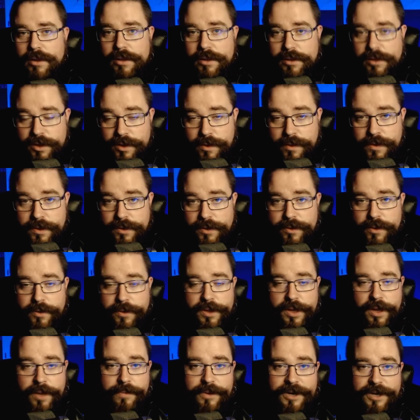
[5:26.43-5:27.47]
You are
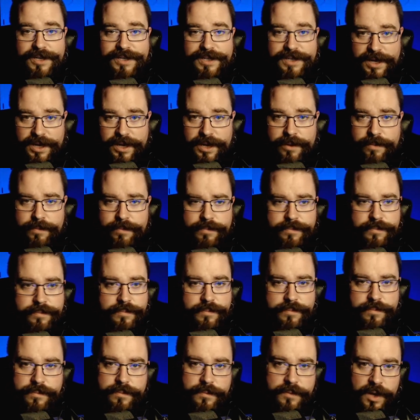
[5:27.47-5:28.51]
growing up in a time
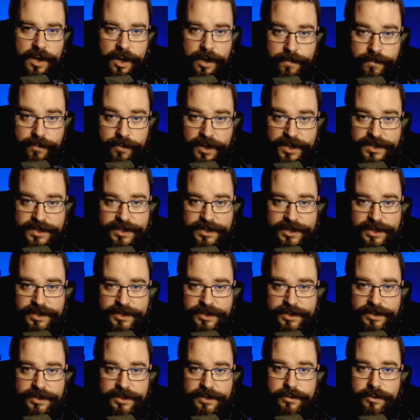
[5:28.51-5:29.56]

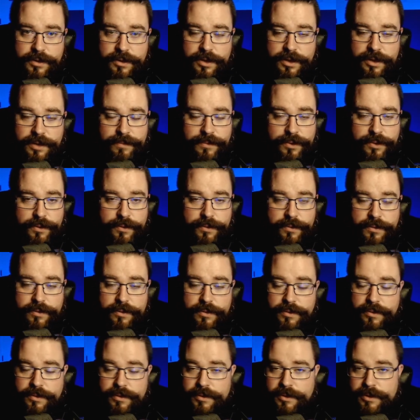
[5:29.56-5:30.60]
unprecedented in both